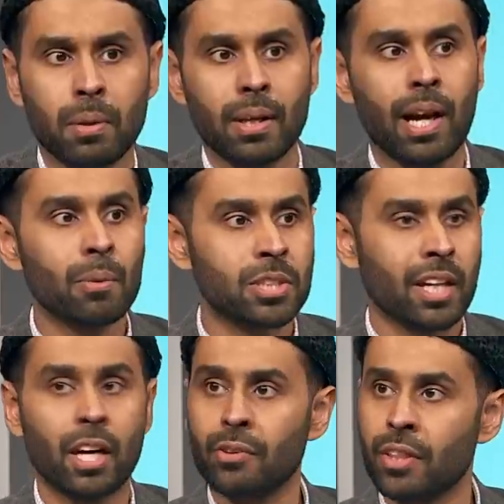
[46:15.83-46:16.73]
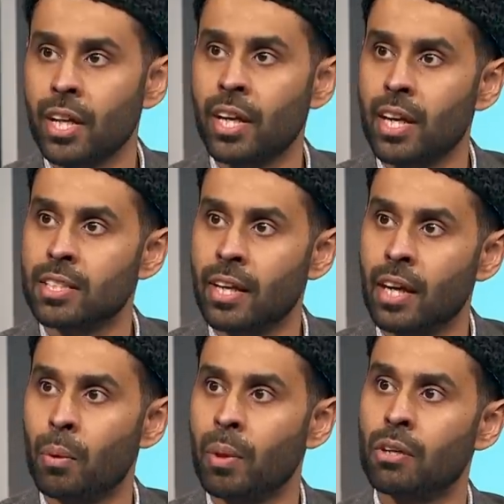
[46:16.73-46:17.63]
But now we're sitting one hundred thirty years
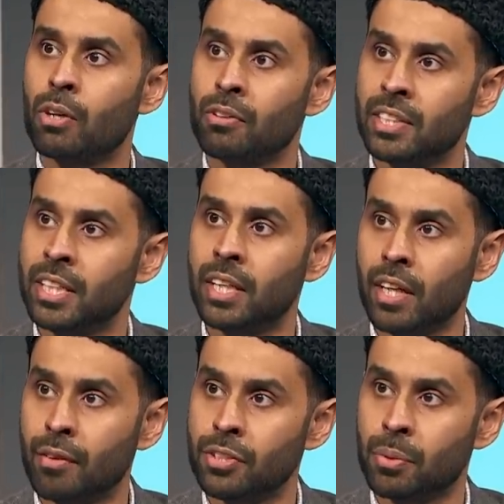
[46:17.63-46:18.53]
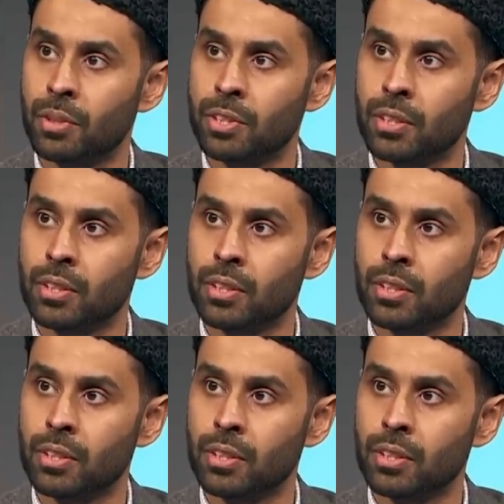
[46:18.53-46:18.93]
later and we're critiquing it for some reason.